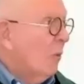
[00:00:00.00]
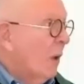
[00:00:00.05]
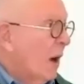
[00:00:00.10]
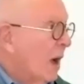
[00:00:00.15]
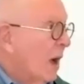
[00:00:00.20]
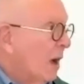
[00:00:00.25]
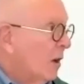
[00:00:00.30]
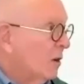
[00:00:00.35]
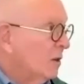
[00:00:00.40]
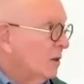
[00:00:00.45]

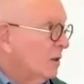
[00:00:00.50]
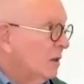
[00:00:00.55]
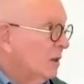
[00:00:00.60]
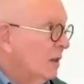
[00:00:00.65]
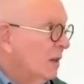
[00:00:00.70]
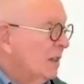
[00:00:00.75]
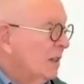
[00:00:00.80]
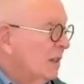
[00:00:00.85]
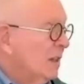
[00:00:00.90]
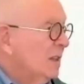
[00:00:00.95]

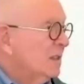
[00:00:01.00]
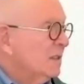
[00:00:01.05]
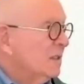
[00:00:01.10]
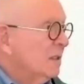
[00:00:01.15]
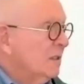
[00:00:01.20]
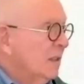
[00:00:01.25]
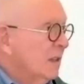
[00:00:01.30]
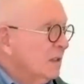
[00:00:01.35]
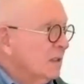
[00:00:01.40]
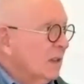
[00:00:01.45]
around
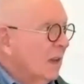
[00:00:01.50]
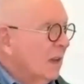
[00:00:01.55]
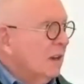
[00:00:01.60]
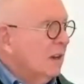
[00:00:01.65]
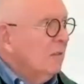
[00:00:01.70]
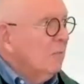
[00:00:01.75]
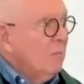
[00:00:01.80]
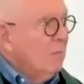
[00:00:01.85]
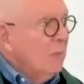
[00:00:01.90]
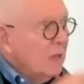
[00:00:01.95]
this
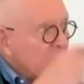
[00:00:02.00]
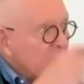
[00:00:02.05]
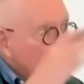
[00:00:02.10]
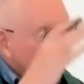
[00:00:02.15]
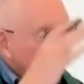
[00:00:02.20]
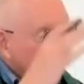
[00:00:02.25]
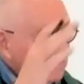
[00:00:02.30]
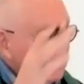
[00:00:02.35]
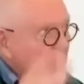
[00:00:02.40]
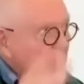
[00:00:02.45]
kind of
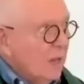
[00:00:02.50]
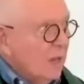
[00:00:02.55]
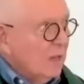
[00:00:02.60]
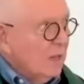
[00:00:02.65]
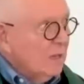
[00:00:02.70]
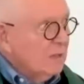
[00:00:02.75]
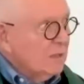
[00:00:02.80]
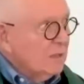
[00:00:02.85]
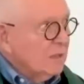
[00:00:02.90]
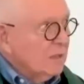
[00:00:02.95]
mental
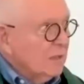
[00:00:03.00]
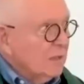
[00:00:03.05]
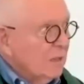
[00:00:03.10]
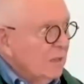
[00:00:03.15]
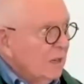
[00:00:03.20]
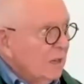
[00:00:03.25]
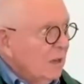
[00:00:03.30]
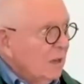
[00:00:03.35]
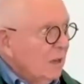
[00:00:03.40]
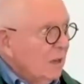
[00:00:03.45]

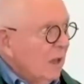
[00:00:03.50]
space